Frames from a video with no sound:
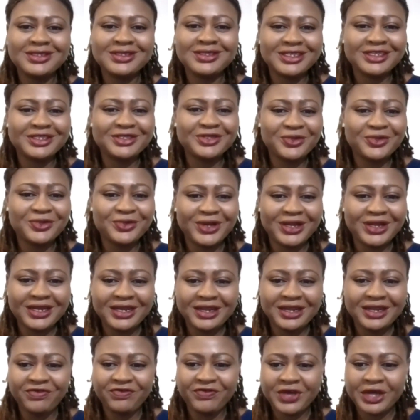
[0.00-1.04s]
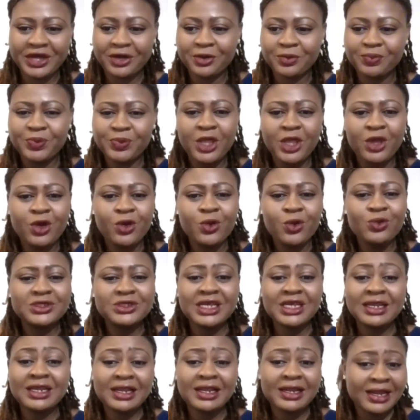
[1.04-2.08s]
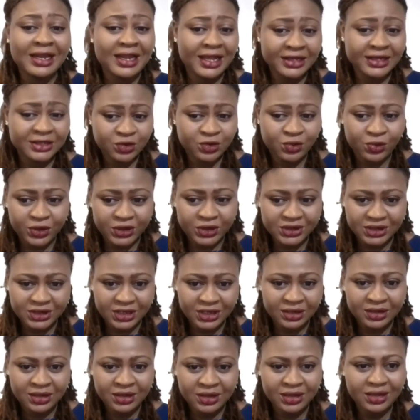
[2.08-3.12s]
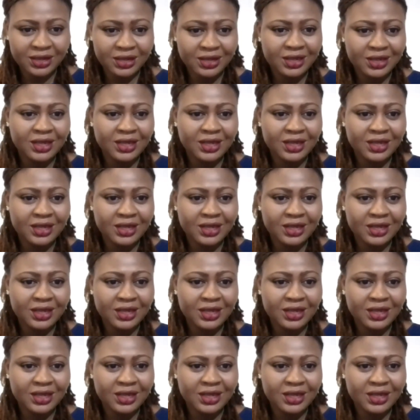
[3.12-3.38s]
Let's go and then file. We'll take the last question.